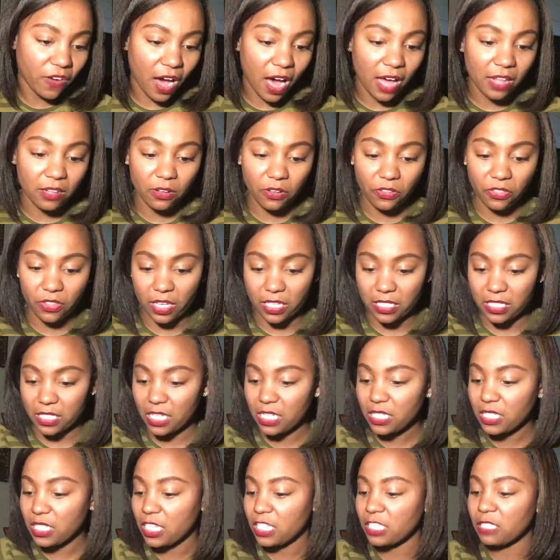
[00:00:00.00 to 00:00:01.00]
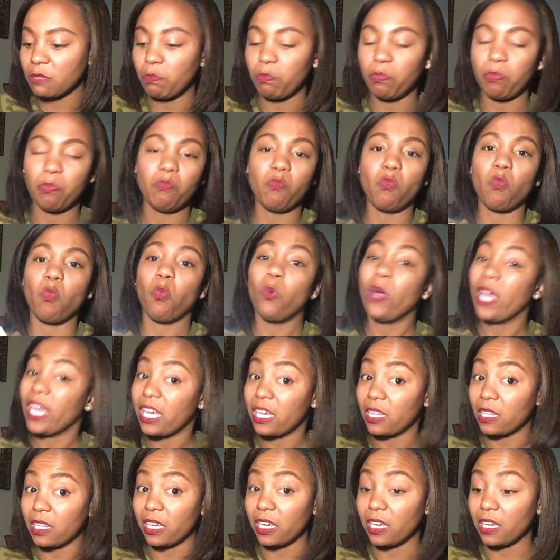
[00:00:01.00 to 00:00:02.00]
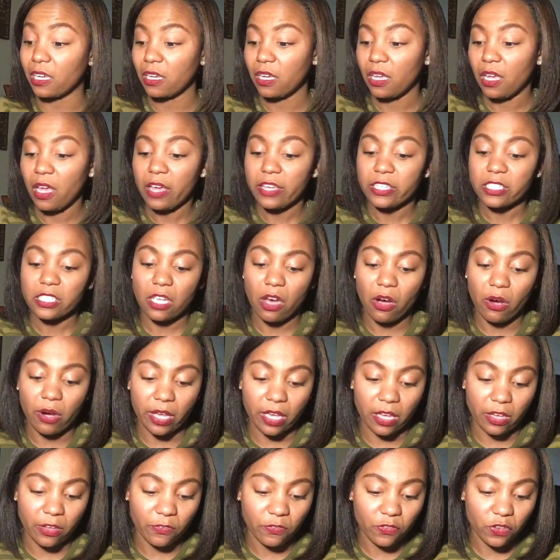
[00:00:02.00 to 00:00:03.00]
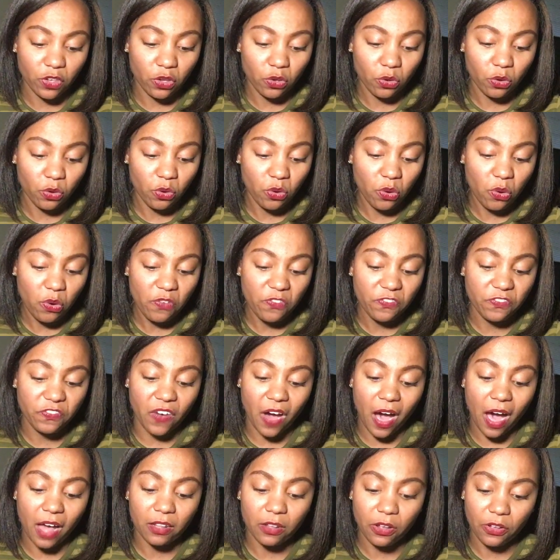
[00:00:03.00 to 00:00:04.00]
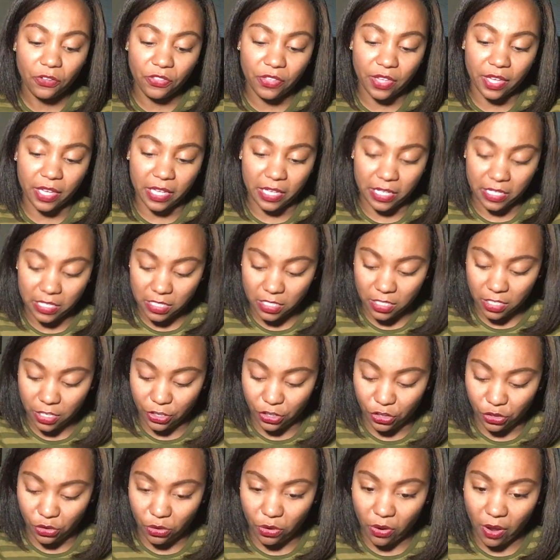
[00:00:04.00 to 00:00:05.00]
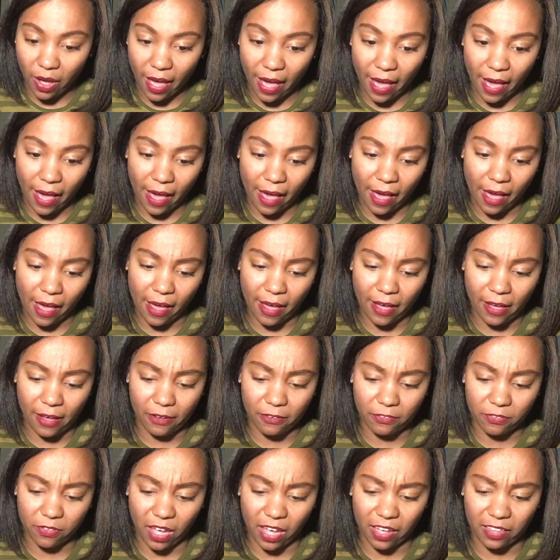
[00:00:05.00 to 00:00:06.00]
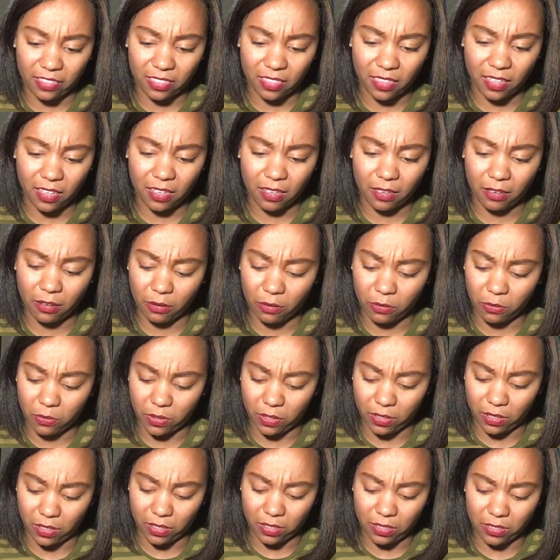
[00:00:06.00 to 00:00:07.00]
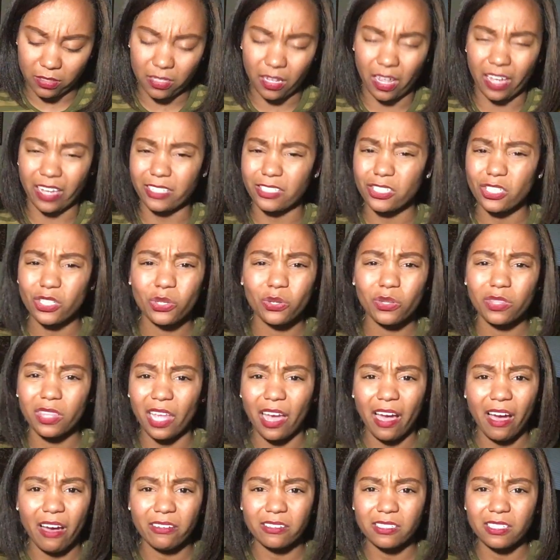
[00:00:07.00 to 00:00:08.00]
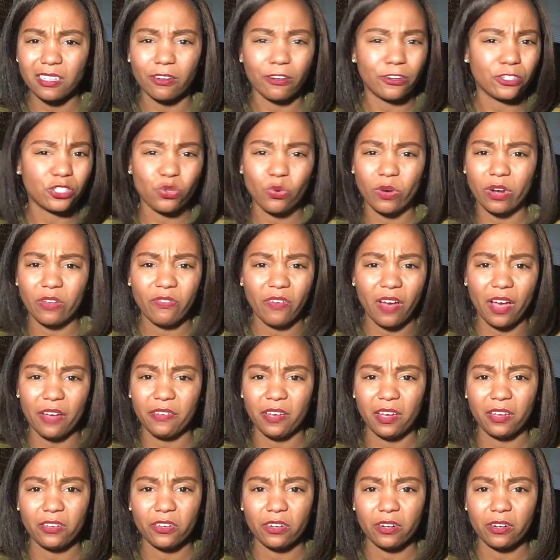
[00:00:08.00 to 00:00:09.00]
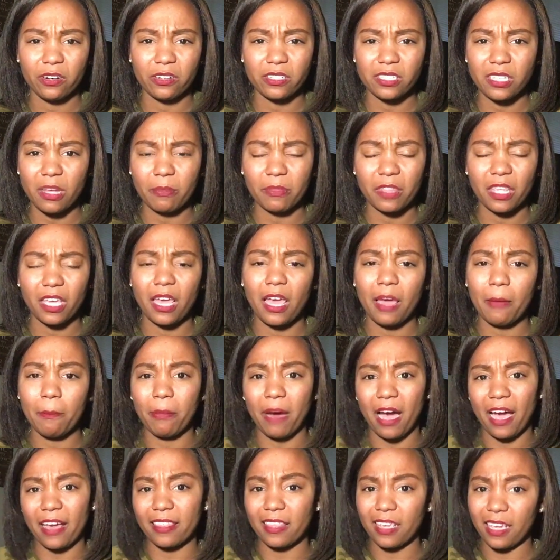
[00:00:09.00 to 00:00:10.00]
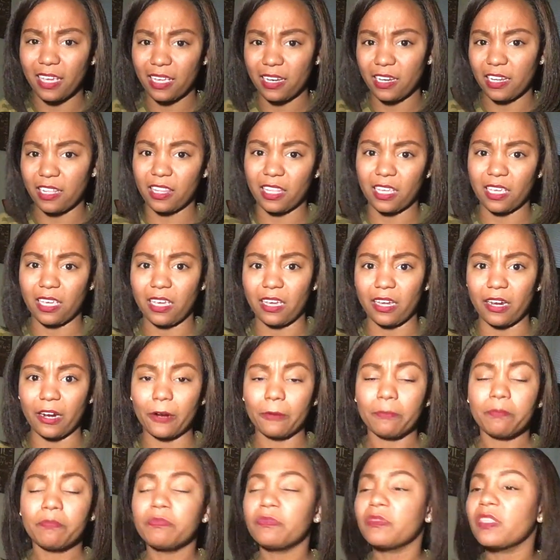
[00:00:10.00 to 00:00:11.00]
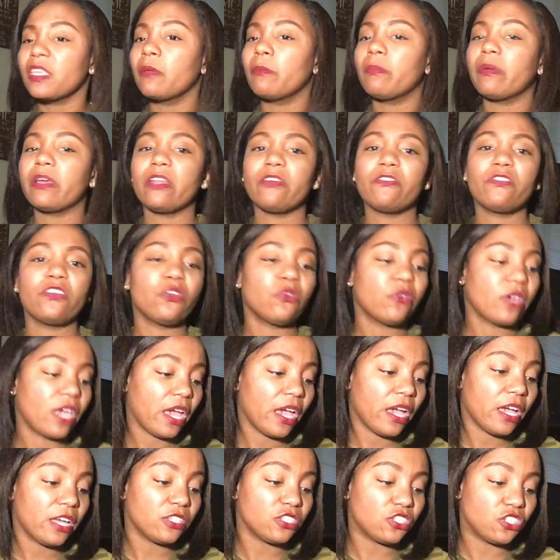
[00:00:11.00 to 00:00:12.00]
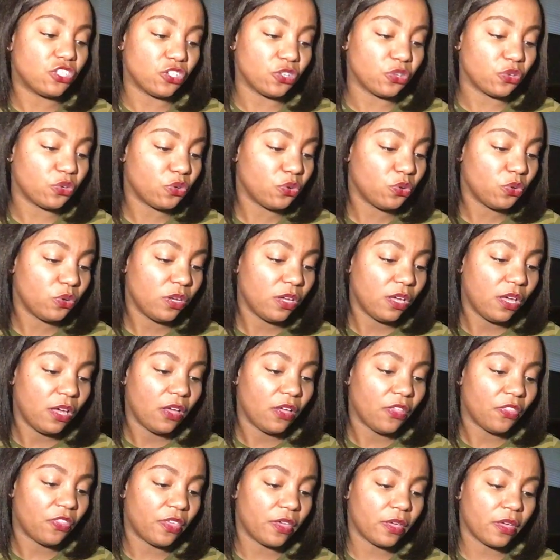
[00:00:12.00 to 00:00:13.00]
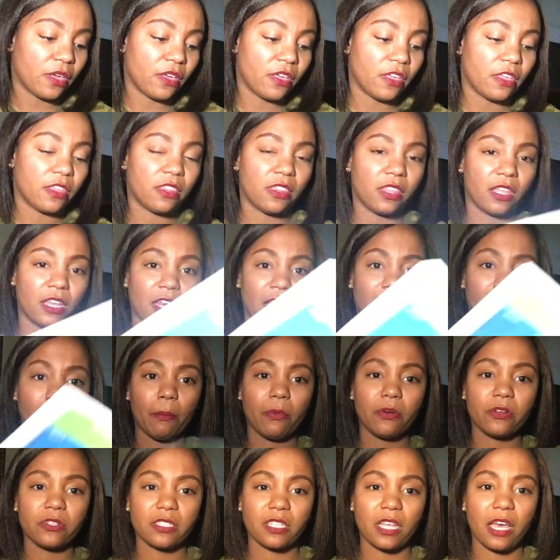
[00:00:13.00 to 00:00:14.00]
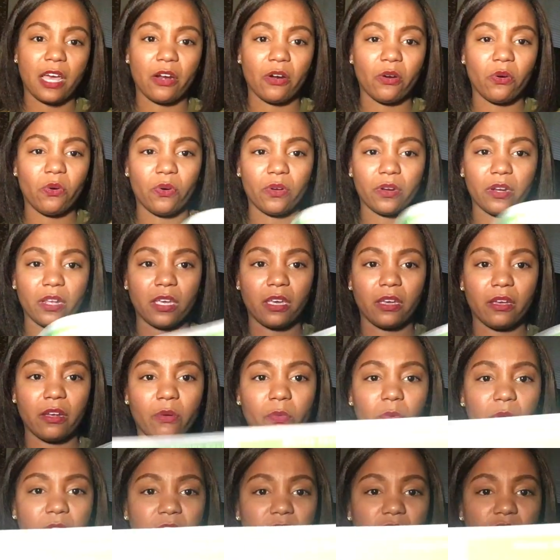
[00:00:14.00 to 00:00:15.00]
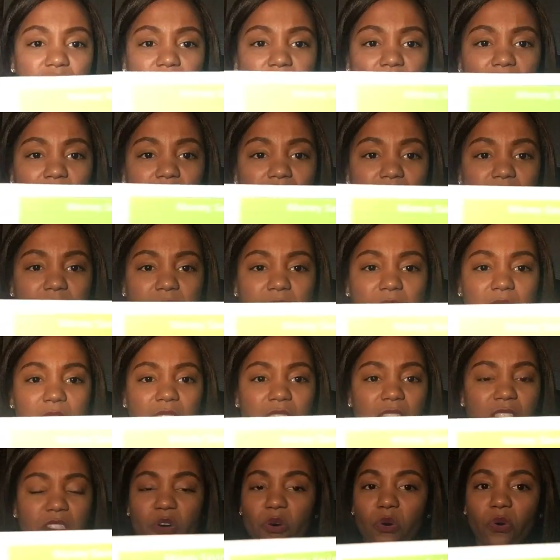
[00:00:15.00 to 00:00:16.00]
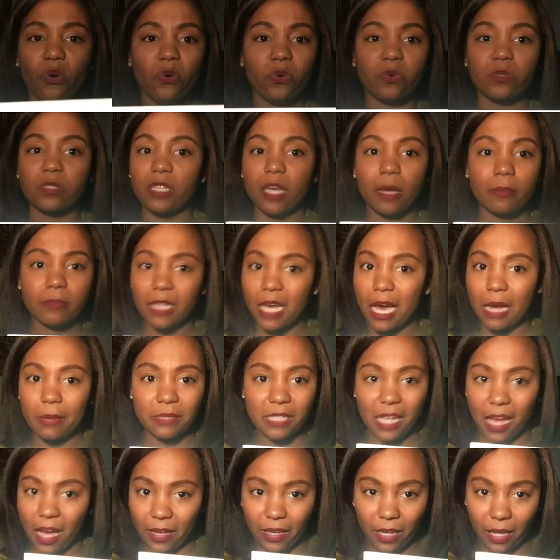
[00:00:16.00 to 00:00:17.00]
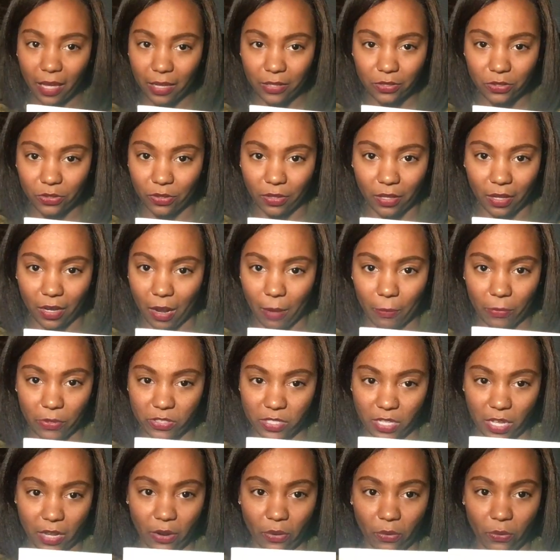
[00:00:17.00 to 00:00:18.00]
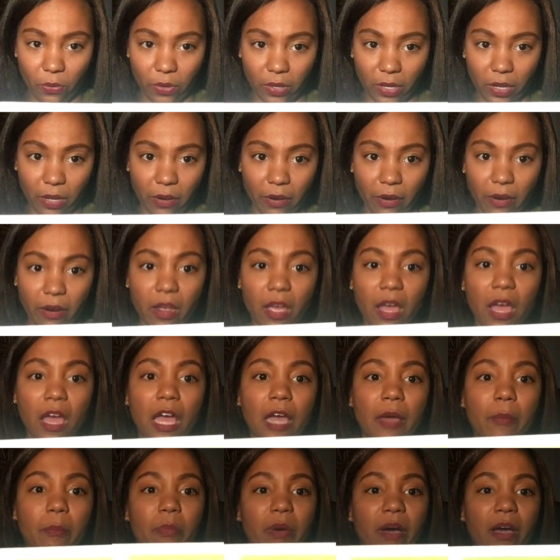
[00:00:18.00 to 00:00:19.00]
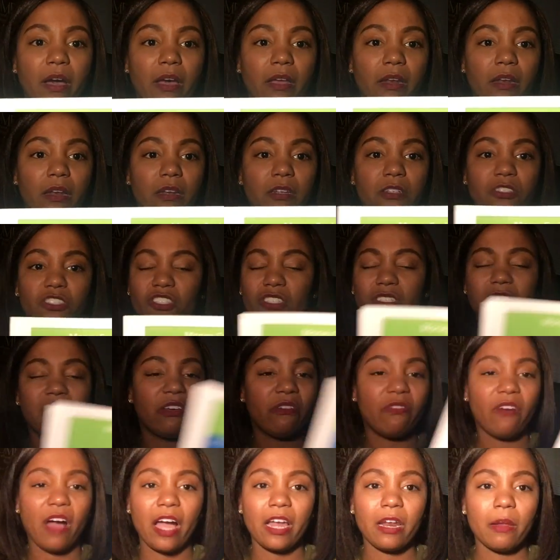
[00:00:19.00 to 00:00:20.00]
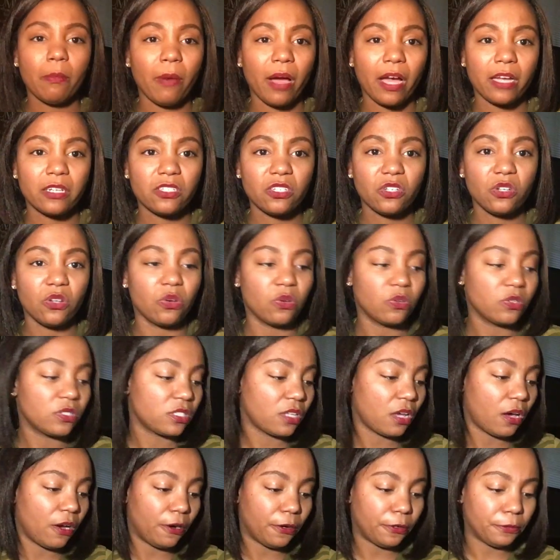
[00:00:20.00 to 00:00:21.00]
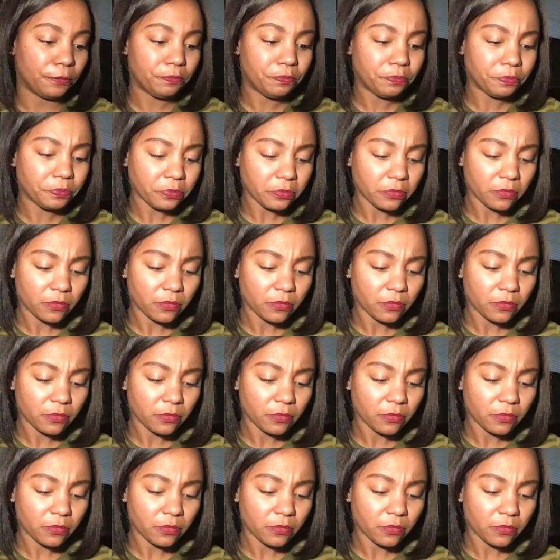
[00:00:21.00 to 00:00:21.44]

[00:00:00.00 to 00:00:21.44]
follow this is weekly. So if you follow this, you'll have, I think it was like 2,000 or 2,500 or something by the end of the year. But if you can't do the numbers that are on here, which it's cool. Sometimes I can't do the numbers that are on here, but divided by 2. So